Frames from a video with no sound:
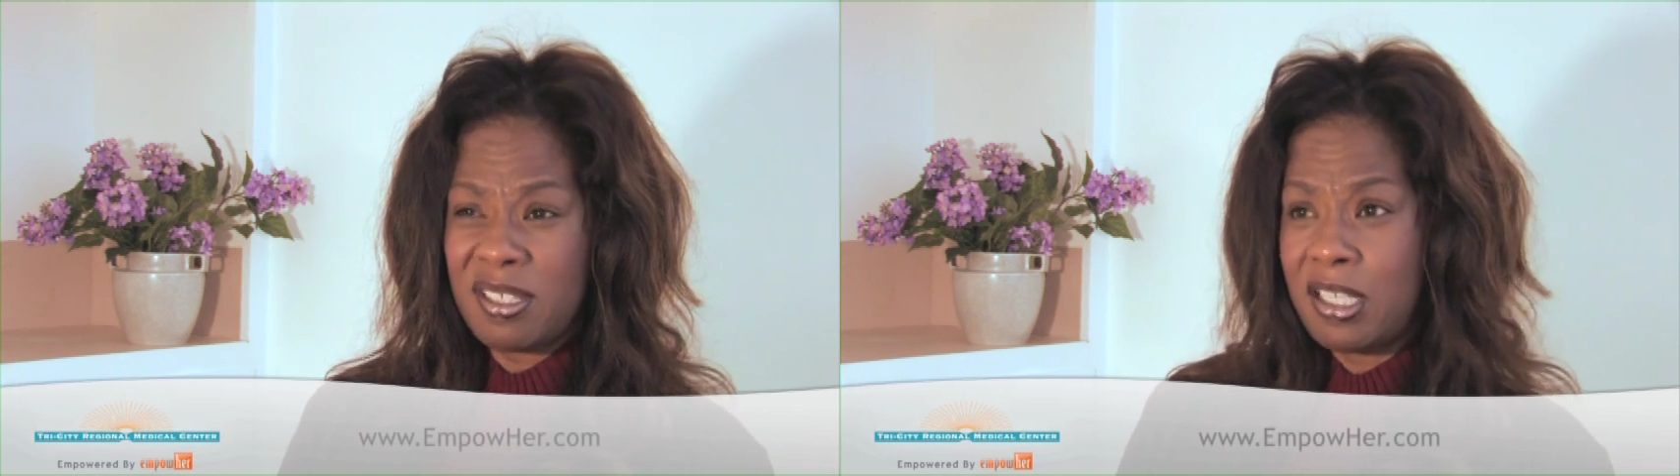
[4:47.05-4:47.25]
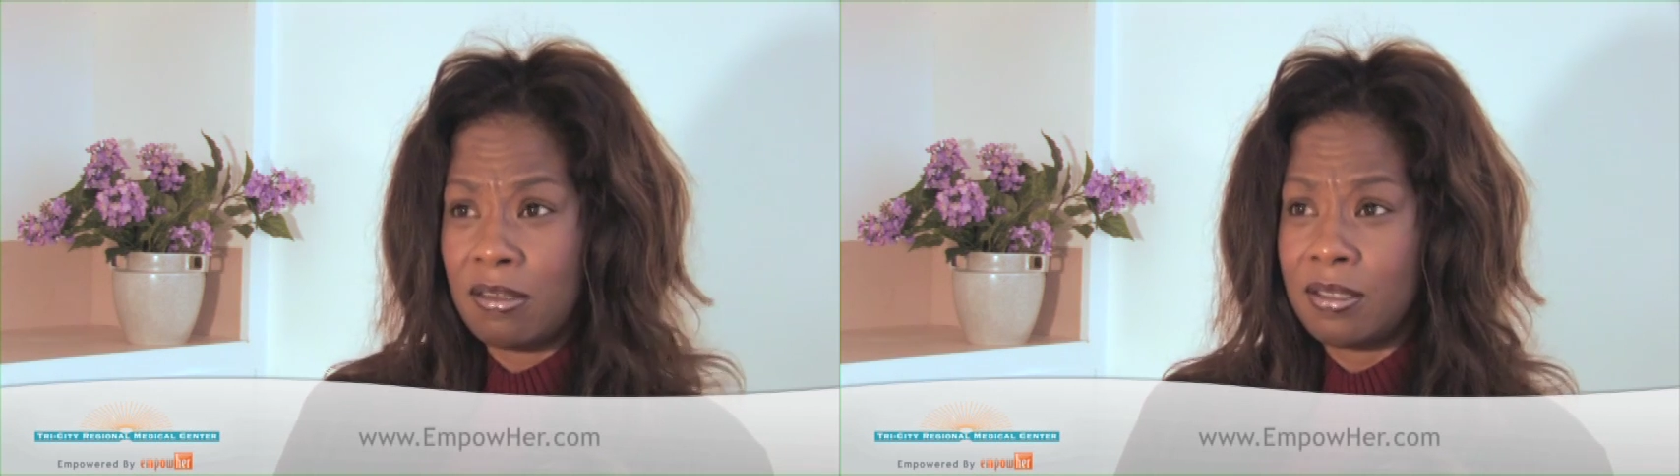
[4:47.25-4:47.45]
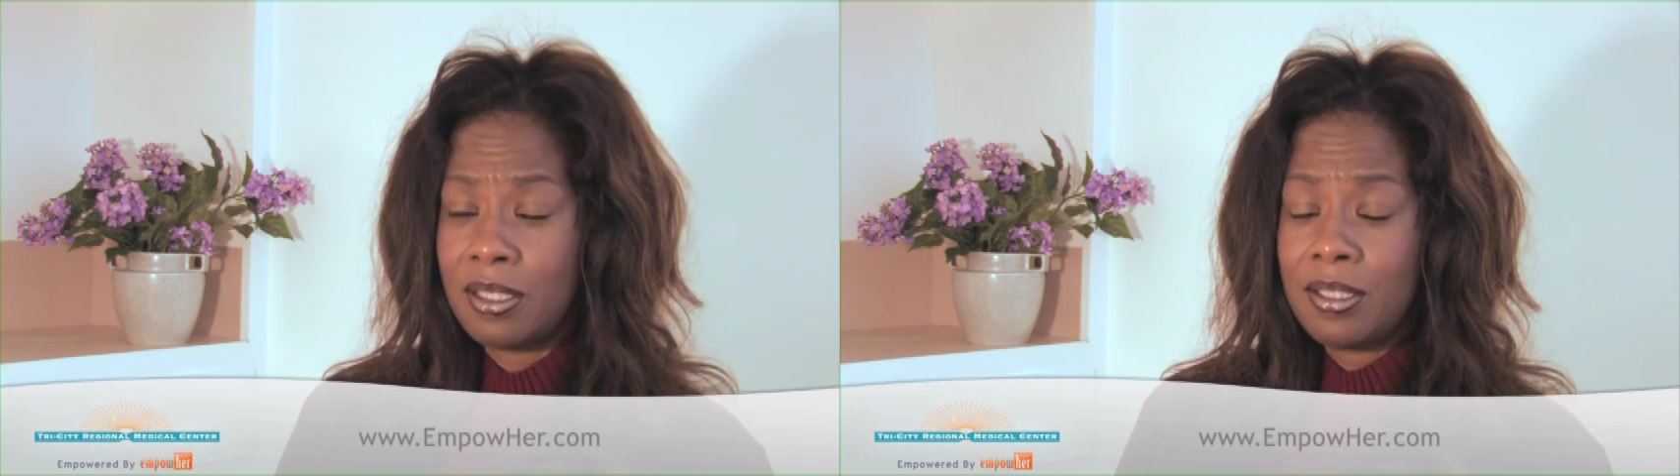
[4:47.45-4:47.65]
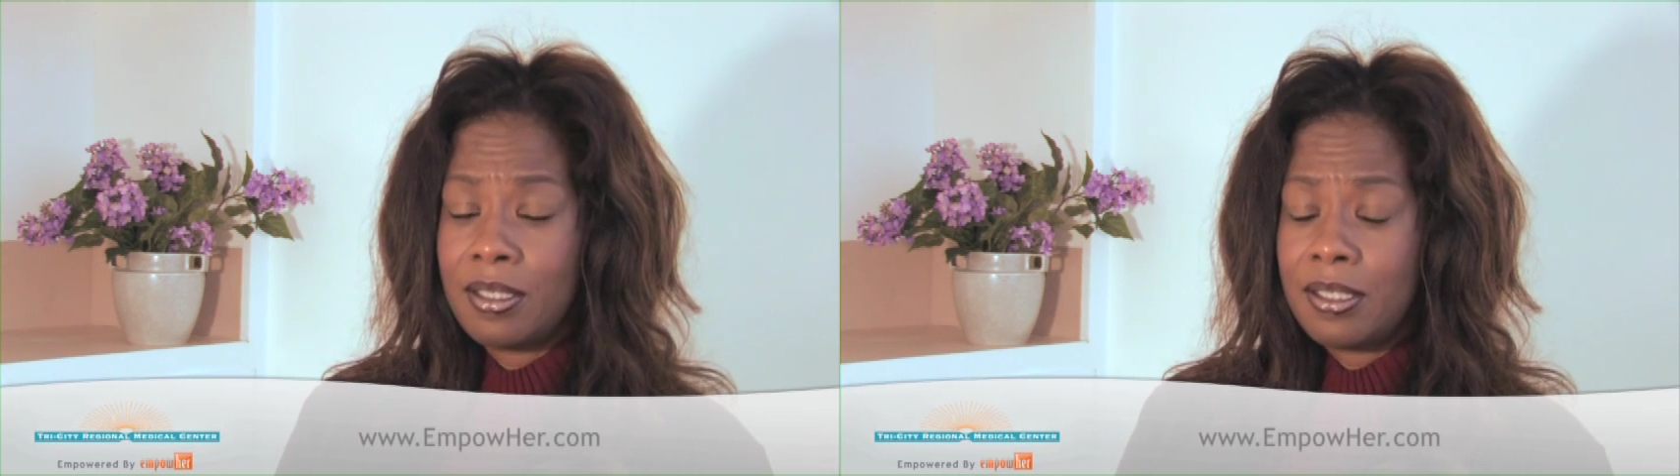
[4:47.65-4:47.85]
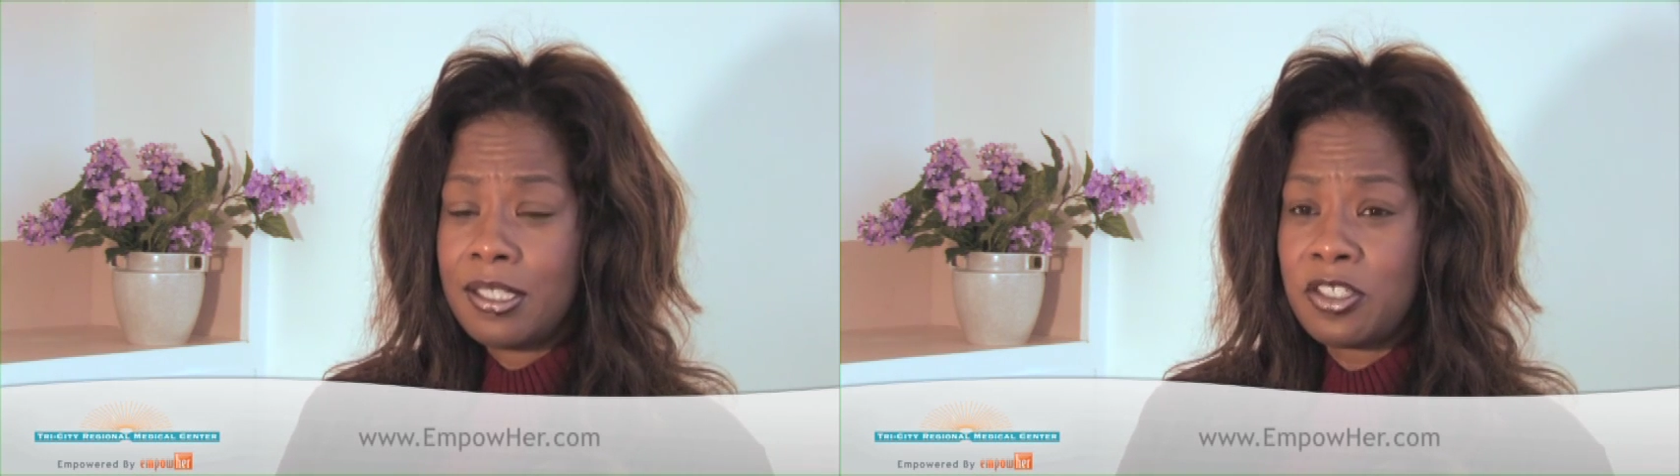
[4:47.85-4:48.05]
Still,
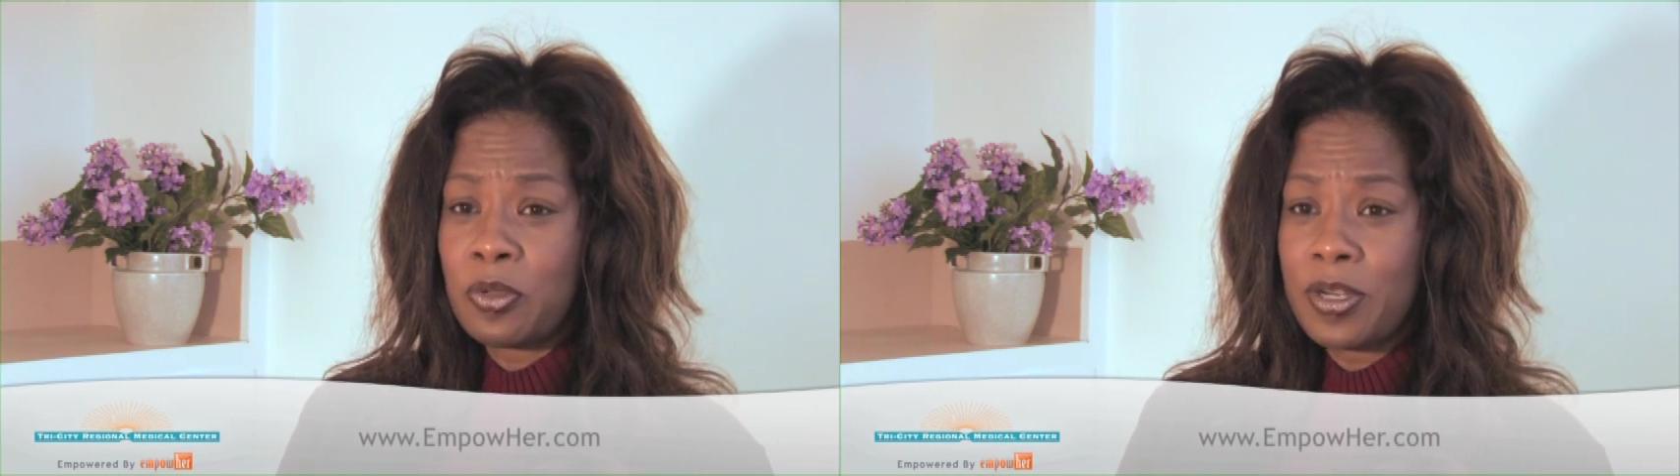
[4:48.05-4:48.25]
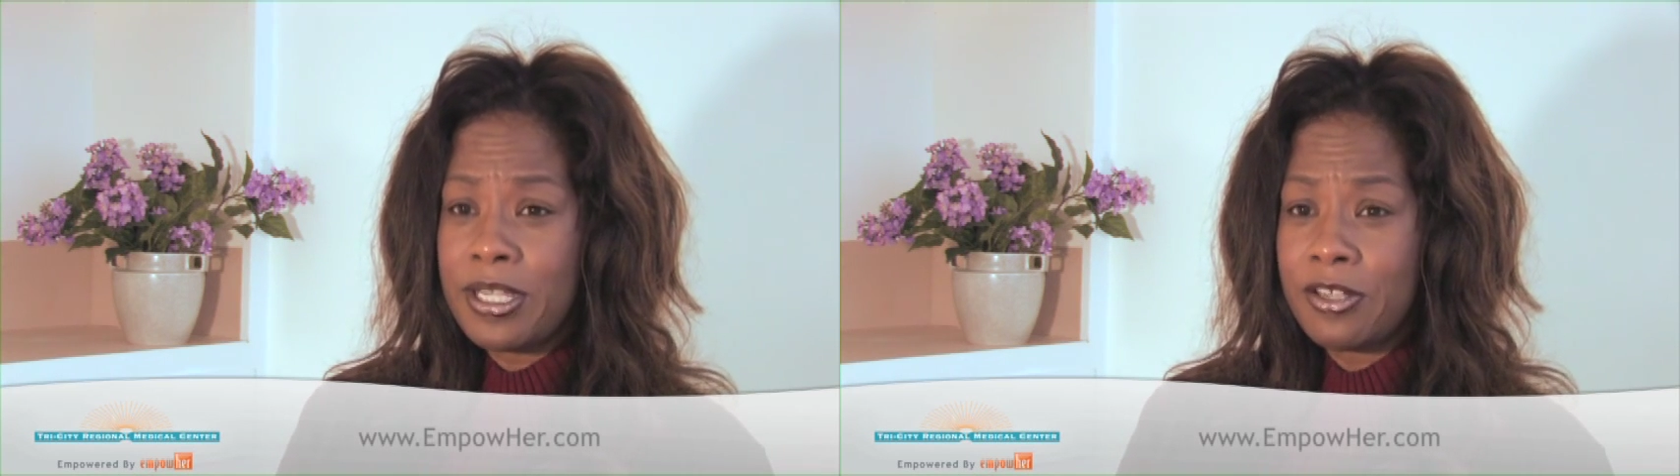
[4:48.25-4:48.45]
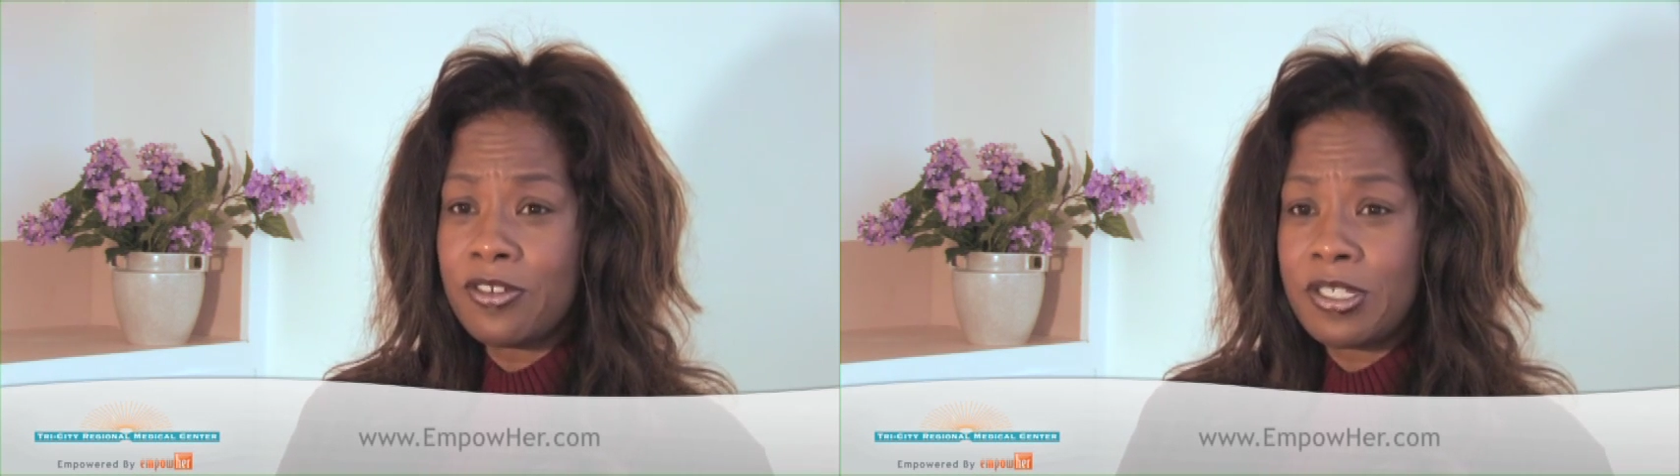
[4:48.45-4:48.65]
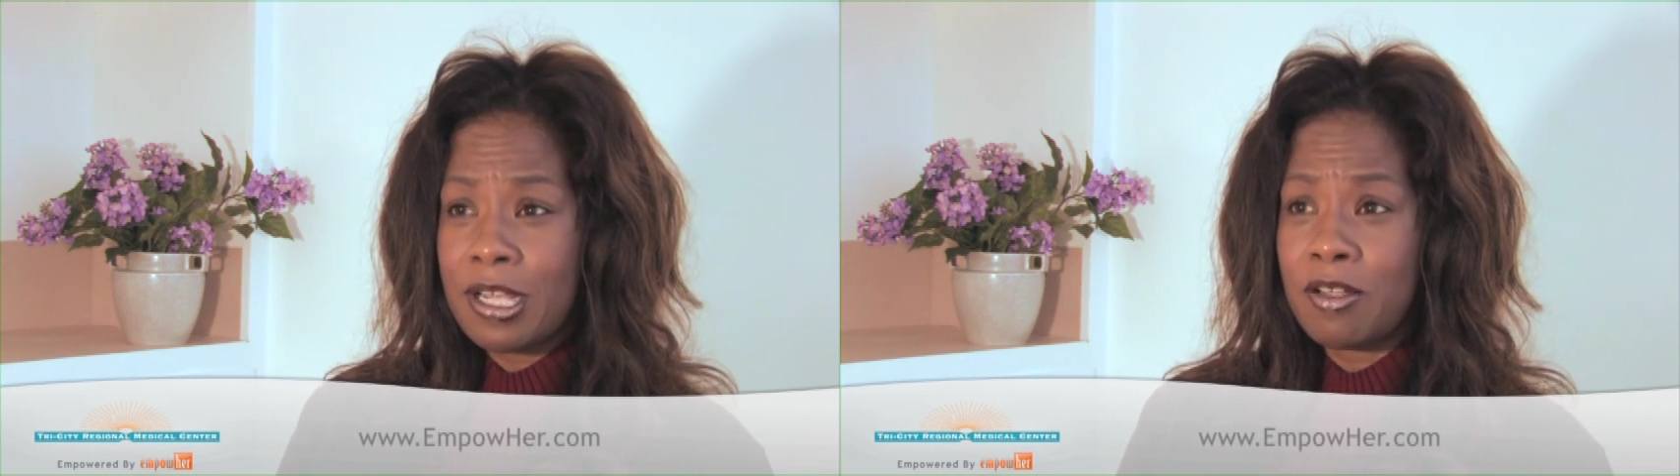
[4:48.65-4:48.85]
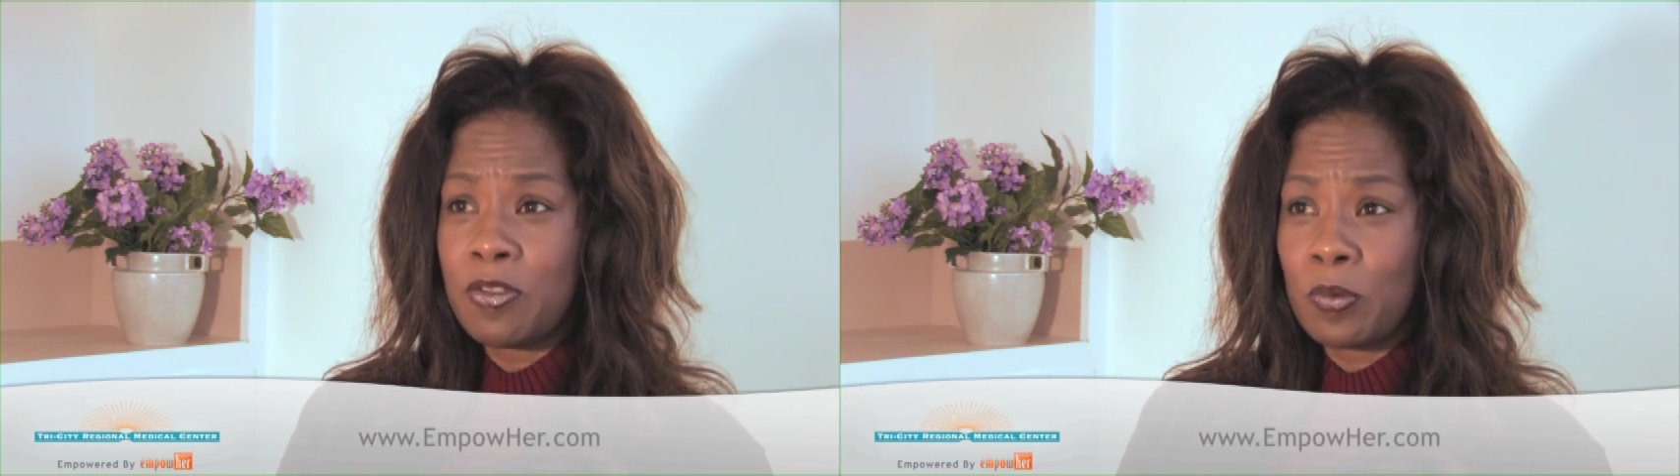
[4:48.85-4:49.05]
it's 3 years
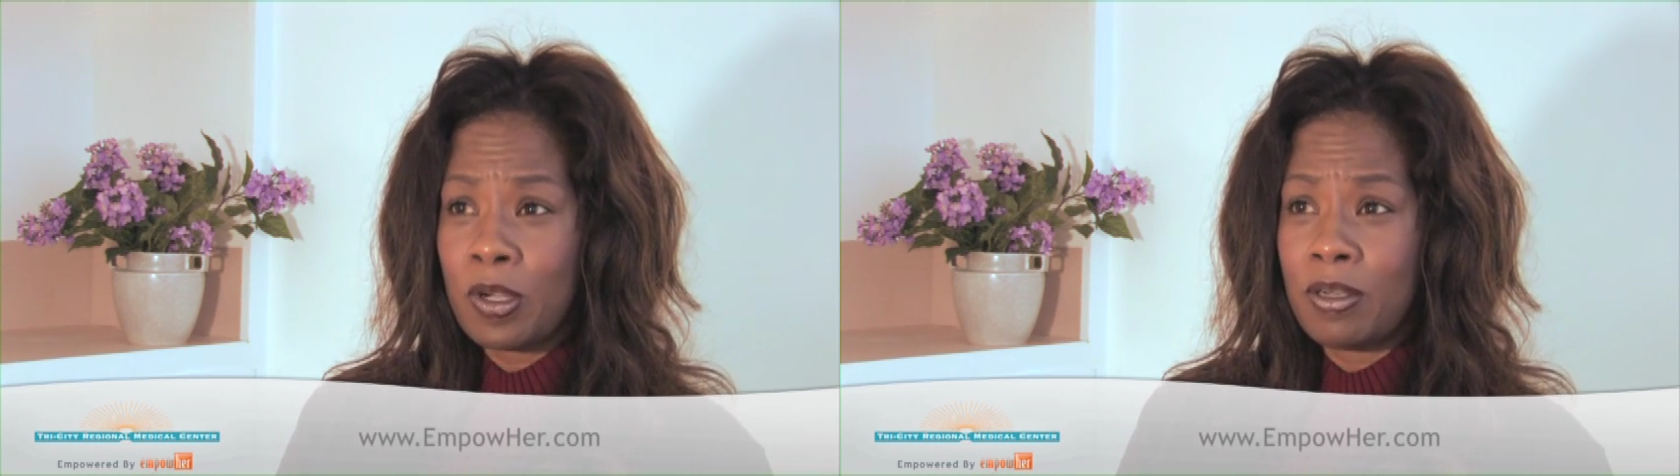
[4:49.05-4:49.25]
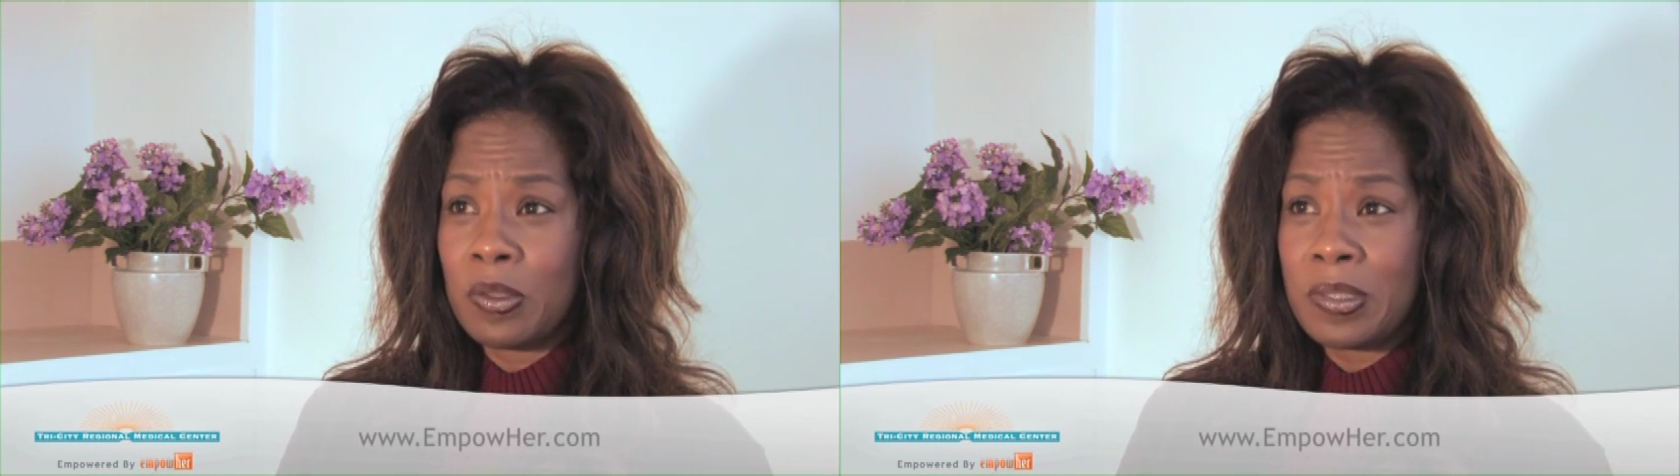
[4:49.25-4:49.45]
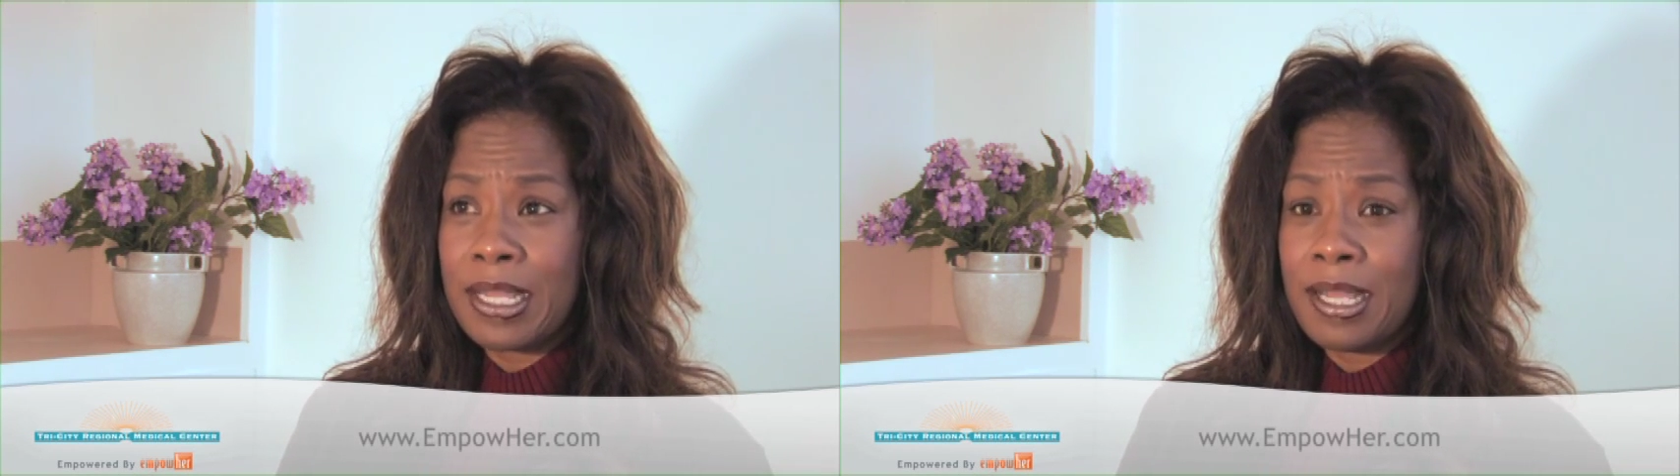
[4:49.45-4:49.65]
down the road,